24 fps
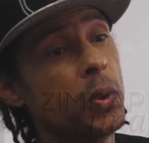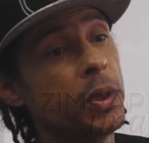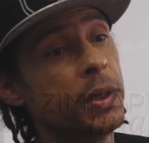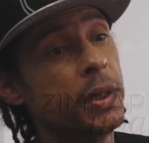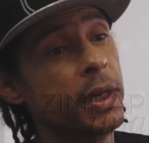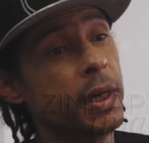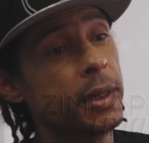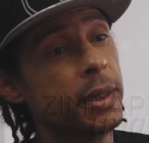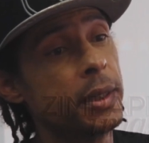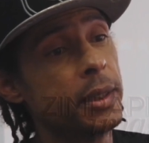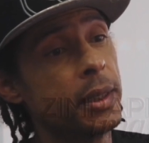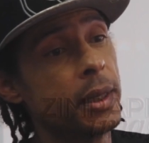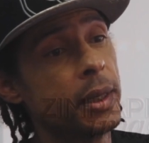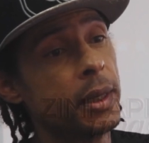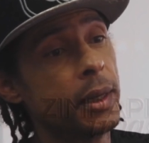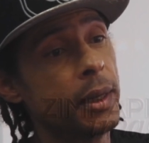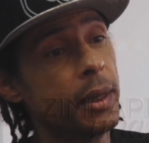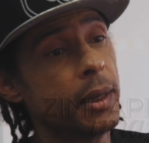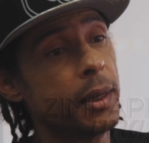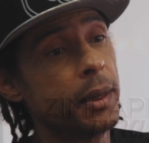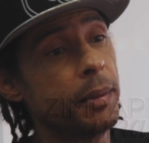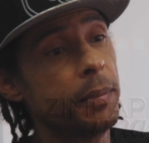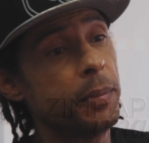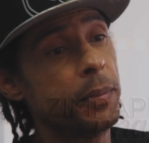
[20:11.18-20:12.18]
Then
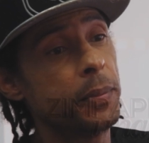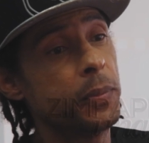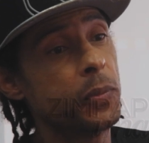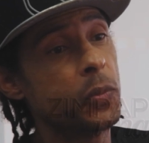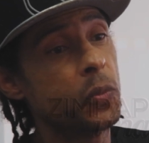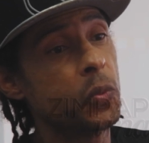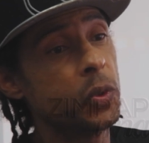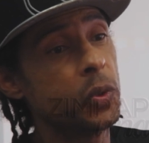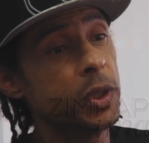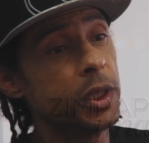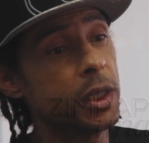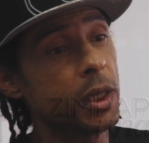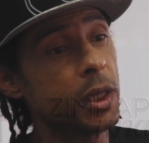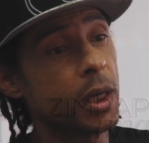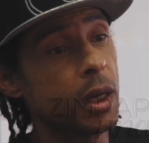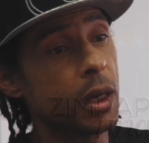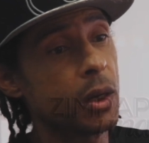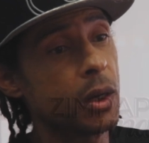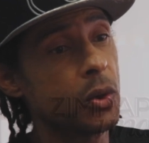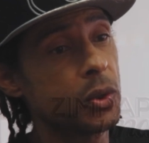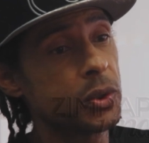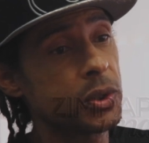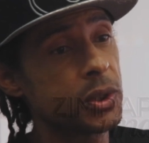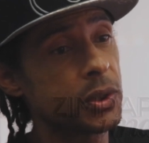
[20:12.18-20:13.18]
we
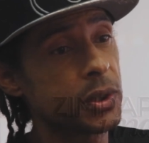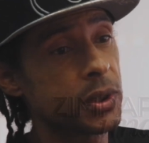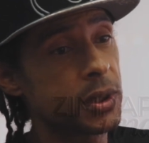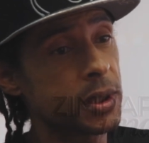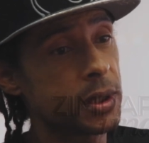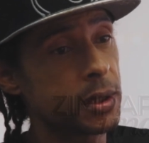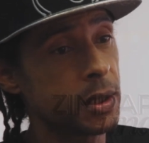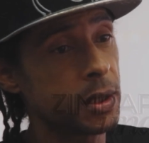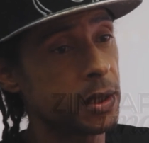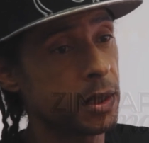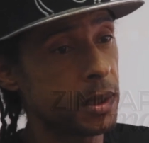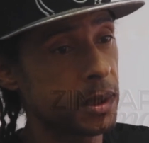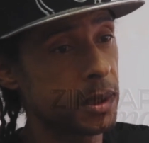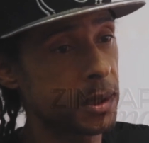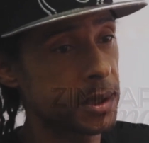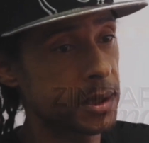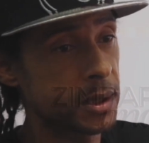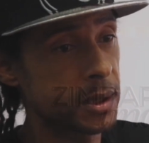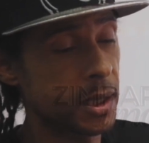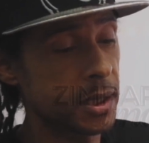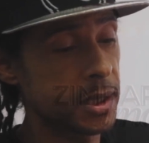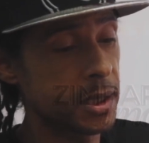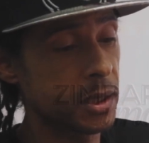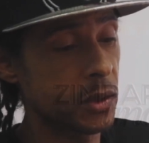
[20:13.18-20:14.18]
are also
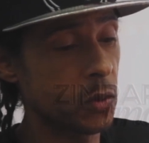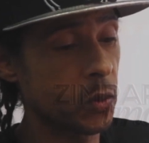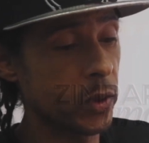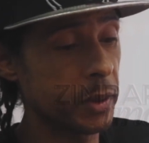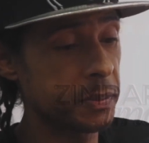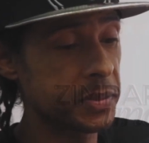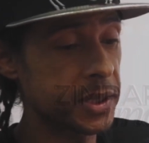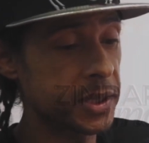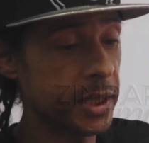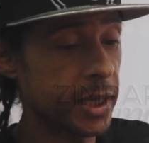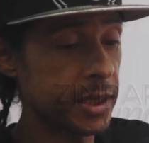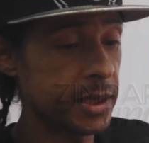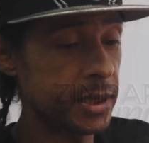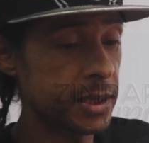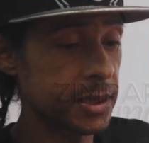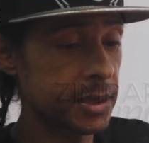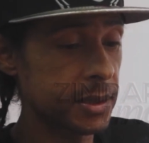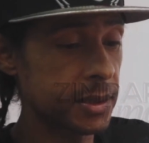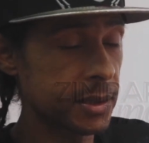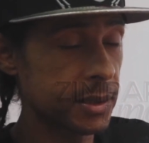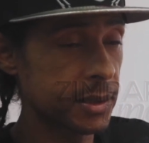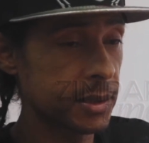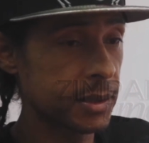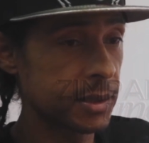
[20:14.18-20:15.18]
starting a website,
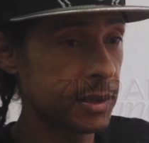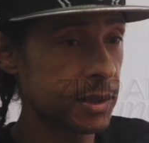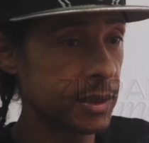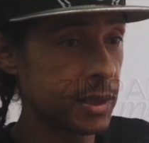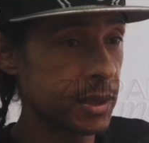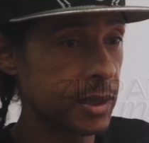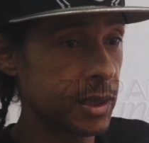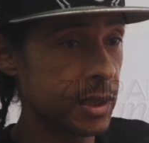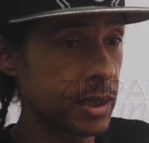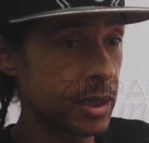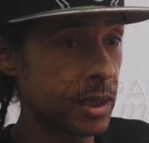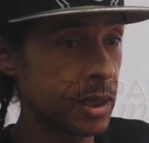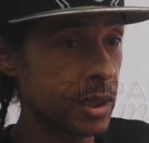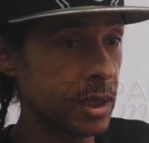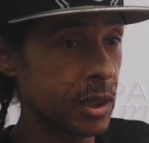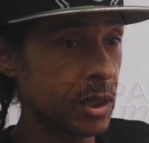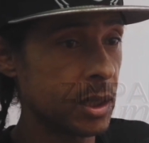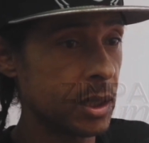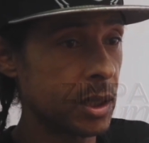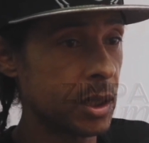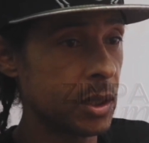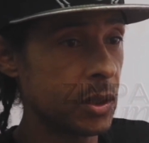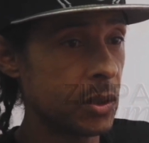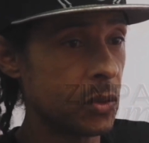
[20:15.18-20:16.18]

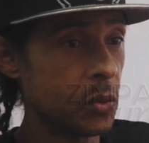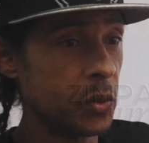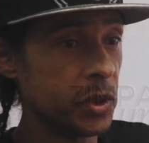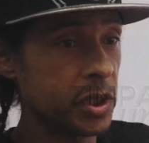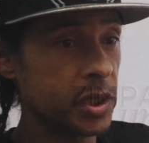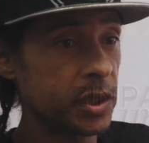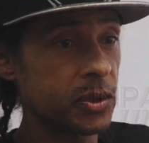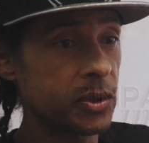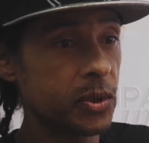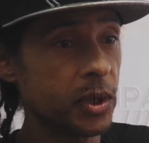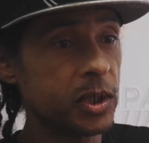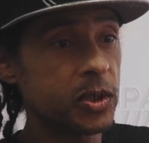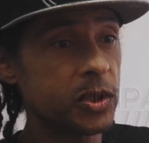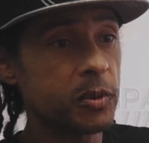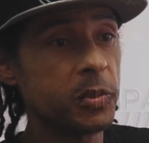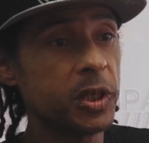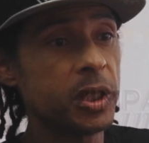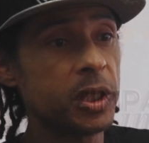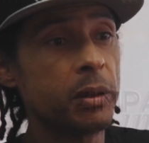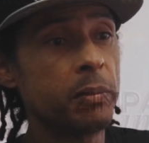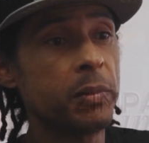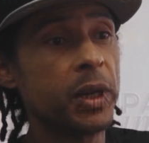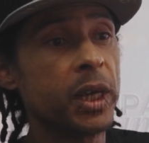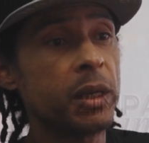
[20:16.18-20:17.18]
which is going to
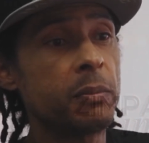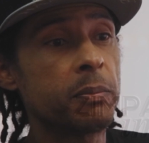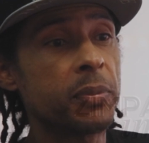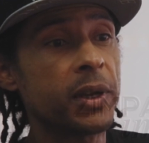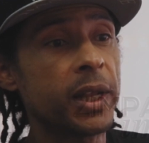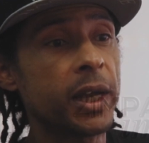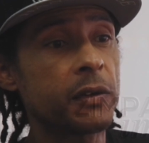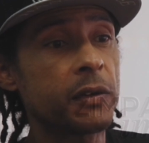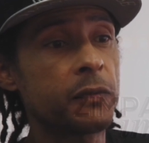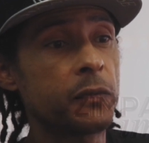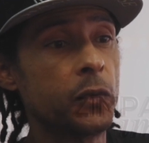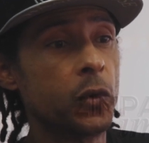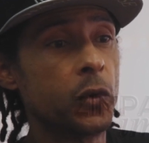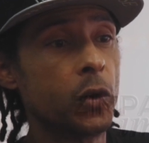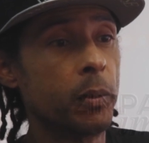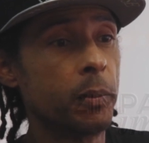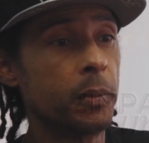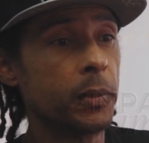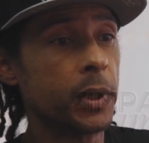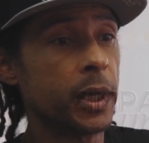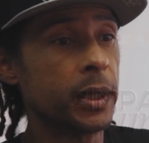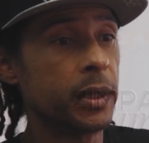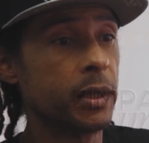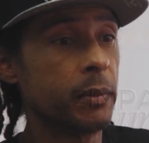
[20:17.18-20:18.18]
be the main
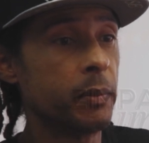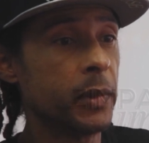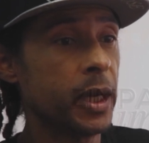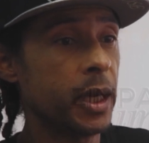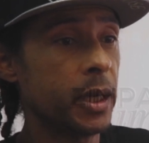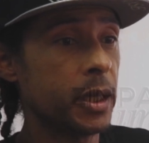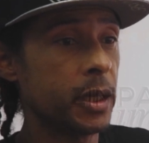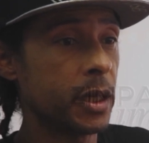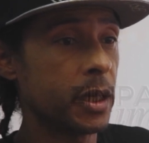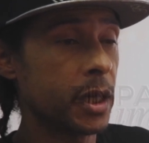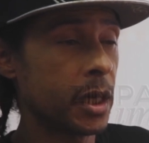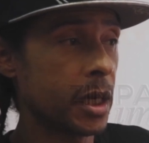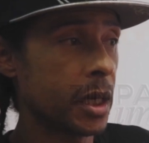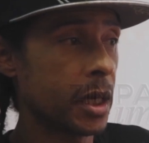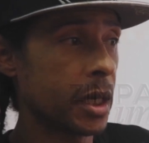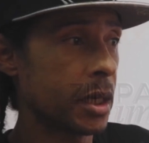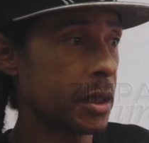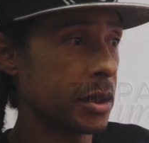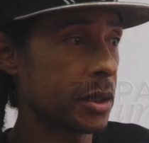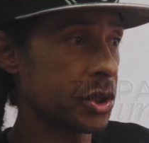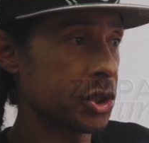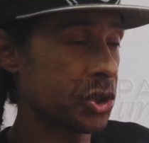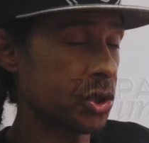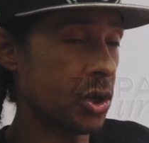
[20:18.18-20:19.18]
platform and the main
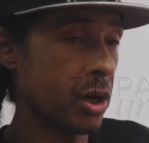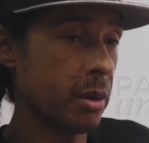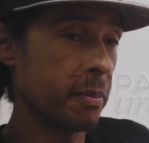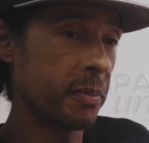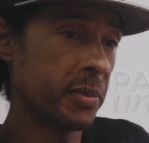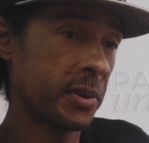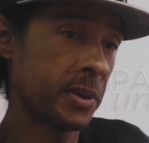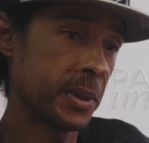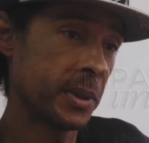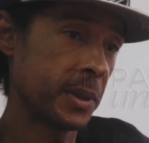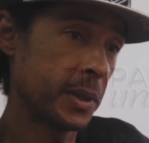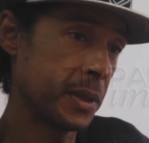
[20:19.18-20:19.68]
shop